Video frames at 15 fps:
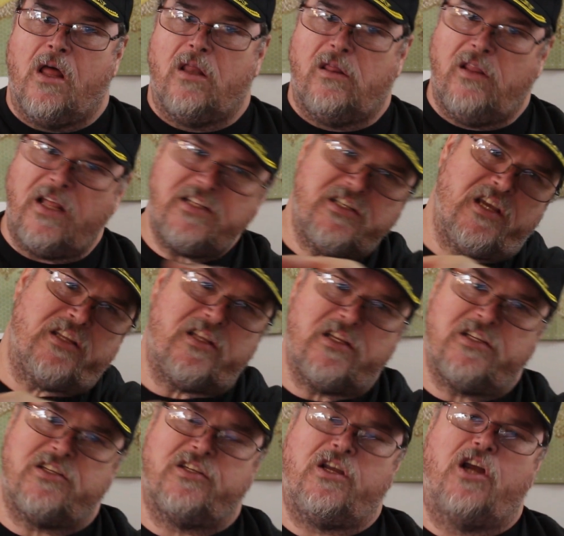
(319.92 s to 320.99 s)
Let's get the
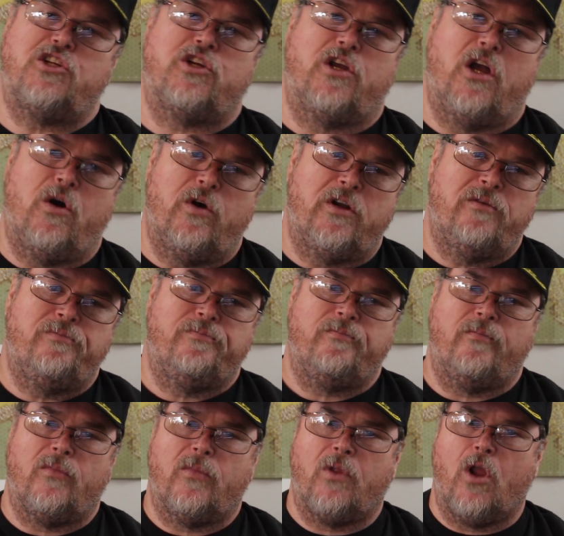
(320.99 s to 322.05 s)
discussion going
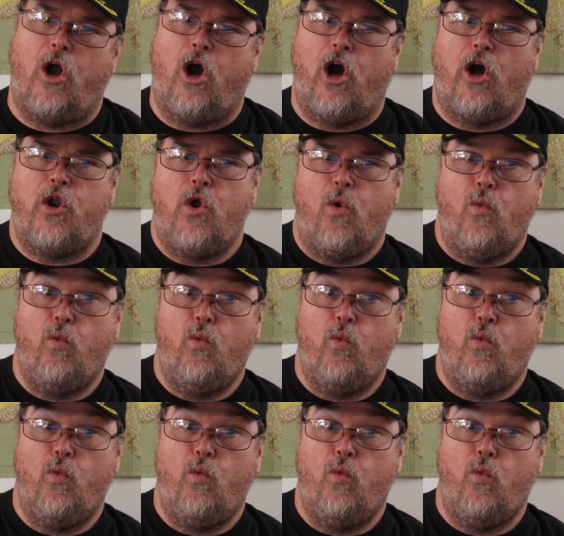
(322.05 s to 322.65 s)
on